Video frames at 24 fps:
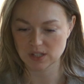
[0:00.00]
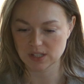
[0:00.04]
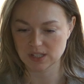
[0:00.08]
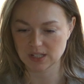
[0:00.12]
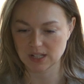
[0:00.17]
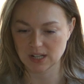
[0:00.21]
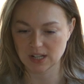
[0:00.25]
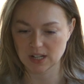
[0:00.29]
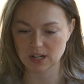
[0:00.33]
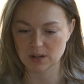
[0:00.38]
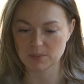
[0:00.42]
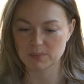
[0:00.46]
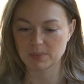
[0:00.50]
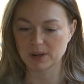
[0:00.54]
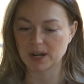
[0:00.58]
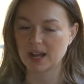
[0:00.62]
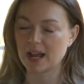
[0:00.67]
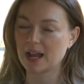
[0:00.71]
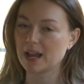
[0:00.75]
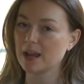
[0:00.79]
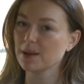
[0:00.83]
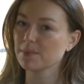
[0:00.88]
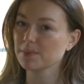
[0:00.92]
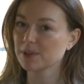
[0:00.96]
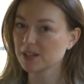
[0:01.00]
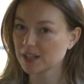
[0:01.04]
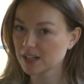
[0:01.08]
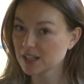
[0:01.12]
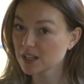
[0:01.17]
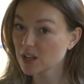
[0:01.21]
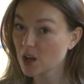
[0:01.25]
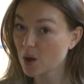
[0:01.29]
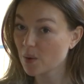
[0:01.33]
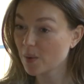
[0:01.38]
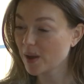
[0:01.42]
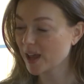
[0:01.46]
this here, but I am
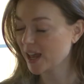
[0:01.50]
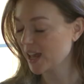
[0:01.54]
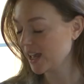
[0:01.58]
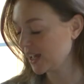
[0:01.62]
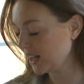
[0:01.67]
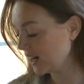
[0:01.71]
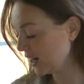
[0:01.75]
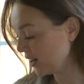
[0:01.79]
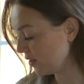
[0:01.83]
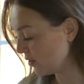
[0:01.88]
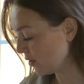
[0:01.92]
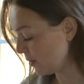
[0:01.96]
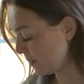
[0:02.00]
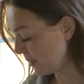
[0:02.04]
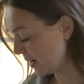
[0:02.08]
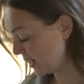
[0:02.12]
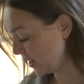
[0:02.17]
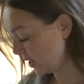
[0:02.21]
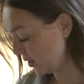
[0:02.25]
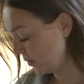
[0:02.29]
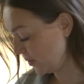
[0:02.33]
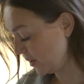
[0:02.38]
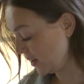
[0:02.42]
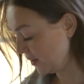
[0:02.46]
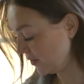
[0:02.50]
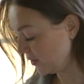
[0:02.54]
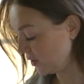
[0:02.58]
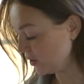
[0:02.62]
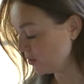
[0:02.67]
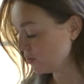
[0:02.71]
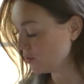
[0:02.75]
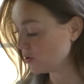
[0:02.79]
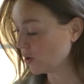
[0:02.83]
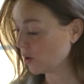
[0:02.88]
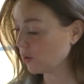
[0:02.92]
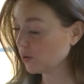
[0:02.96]
gonna go ahead and remind you, if
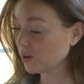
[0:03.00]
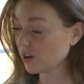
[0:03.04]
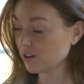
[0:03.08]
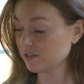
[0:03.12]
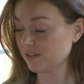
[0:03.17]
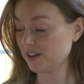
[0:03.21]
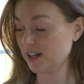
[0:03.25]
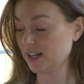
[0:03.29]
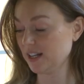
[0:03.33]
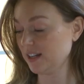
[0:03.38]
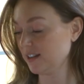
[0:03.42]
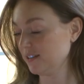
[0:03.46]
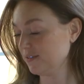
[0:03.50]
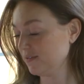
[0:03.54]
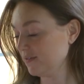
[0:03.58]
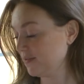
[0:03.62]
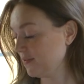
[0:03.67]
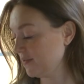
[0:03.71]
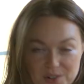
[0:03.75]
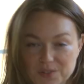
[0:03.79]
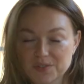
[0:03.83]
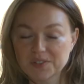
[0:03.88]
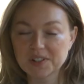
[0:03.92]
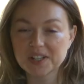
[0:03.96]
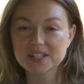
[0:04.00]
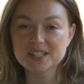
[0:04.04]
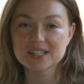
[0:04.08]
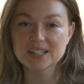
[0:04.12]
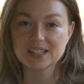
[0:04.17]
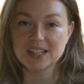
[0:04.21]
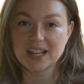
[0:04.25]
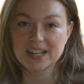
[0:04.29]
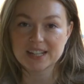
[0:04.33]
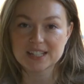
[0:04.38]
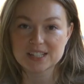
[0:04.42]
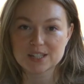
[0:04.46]
you don't already, don't forget to
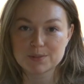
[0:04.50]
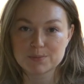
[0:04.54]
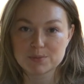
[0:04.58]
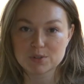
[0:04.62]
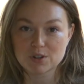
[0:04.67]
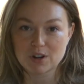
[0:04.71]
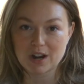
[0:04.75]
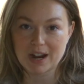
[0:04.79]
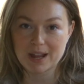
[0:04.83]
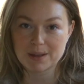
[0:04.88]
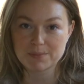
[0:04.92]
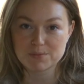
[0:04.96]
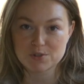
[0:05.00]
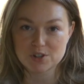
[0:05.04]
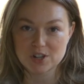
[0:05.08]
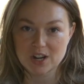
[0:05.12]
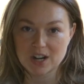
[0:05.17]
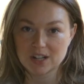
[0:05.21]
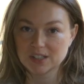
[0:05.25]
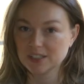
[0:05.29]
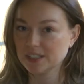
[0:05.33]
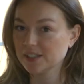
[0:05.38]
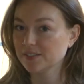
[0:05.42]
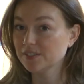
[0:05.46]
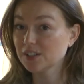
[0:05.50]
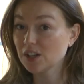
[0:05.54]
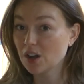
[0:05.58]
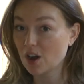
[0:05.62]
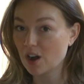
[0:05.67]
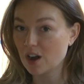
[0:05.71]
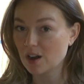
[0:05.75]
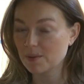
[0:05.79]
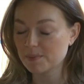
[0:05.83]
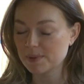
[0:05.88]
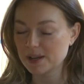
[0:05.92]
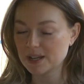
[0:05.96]
like, subscribe, share, leave a
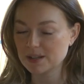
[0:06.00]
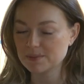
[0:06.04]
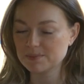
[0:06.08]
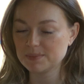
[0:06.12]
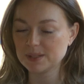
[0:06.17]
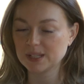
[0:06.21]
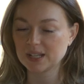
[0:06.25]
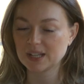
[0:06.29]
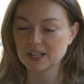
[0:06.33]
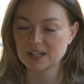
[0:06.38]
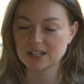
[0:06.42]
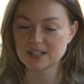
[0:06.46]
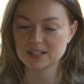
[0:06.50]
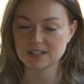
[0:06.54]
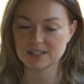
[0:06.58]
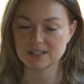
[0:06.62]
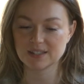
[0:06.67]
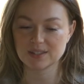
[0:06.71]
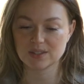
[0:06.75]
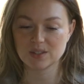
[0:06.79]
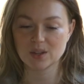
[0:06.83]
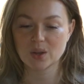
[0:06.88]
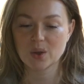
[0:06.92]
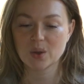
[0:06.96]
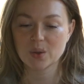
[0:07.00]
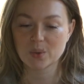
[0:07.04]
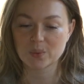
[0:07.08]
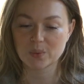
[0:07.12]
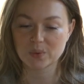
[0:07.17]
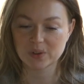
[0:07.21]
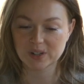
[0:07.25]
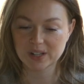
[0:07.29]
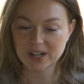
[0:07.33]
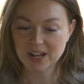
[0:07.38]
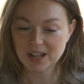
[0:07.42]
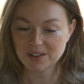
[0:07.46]
comment, because
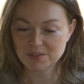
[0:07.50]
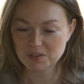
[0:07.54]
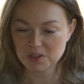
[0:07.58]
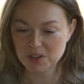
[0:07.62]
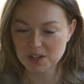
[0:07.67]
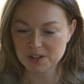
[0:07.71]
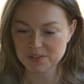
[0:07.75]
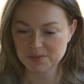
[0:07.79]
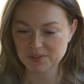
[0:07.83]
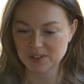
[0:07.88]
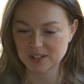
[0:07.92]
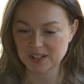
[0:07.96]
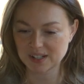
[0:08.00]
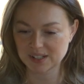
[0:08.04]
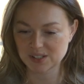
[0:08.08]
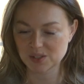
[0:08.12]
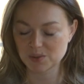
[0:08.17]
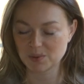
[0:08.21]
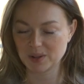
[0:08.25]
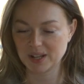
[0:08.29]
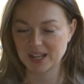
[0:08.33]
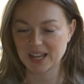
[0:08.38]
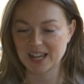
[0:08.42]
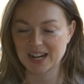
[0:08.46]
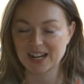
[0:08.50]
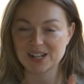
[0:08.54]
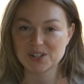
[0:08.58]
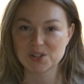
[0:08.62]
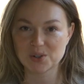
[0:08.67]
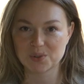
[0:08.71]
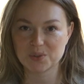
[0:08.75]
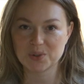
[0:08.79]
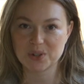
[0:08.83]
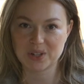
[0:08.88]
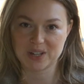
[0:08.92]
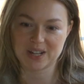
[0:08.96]
we're gonna have a lot of fun next week and I
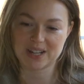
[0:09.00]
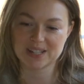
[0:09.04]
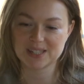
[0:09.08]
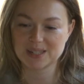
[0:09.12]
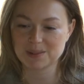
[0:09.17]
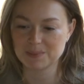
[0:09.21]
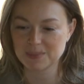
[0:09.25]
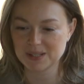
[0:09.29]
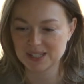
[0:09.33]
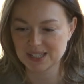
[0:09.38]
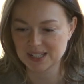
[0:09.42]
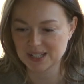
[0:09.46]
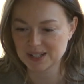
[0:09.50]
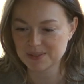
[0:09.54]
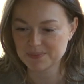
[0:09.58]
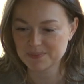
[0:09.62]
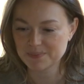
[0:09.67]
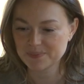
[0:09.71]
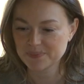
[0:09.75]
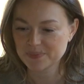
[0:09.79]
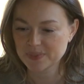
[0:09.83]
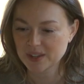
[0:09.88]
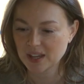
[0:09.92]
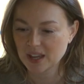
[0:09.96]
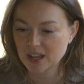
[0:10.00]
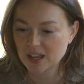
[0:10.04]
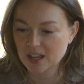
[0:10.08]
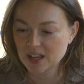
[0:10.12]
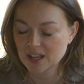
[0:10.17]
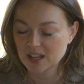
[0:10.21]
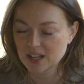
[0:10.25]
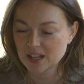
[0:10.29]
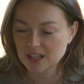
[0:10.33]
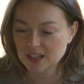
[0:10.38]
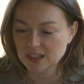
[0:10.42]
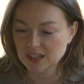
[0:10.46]
don't want you guys to miss it.
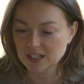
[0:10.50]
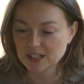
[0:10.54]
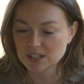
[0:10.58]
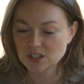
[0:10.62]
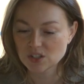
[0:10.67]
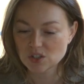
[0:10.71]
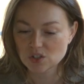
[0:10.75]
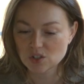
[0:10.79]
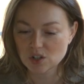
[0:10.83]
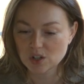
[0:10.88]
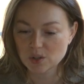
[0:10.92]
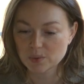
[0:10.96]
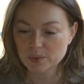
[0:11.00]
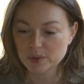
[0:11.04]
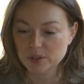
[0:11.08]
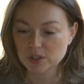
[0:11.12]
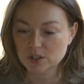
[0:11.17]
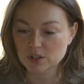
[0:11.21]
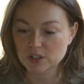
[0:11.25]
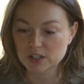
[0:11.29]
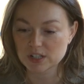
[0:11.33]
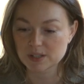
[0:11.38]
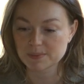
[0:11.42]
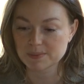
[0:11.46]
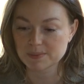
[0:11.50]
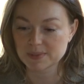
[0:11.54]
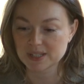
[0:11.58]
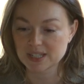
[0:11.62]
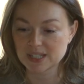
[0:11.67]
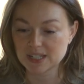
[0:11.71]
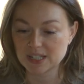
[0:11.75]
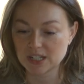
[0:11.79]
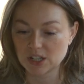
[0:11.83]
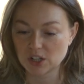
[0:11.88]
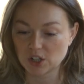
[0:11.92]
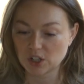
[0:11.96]
Let's start with Christmas
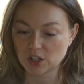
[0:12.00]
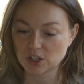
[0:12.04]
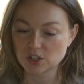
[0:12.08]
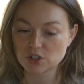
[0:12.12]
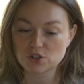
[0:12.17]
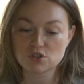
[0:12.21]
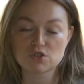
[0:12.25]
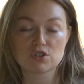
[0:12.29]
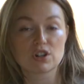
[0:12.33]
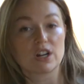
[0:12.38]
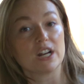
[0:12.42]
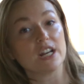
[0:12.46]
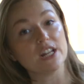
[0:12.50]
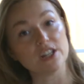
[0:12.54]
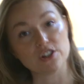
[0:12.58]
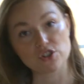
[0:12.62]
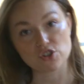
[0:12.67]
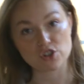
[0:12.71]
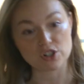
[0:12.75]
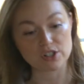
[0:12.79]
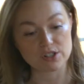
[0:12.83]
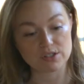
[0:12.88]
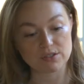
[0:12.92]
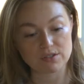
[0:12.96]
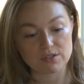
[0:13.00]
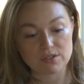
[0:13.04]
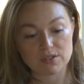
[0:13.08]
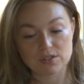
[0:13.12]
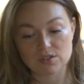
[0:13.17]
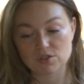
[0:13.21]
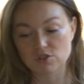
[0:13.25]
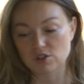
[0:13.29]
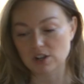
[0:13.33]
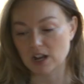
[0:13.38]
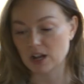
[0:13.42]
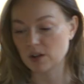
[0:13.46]
dinner
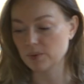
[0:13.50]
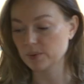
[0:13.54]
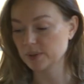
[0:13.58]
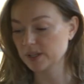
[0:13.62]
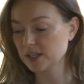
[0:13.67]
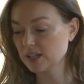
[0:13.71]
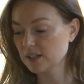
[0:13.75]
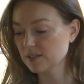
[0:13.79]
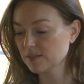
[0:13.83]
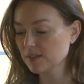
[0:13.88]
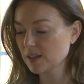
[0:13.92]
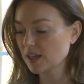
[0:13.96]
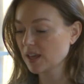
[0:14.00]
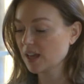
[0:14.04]
traditions, shall we?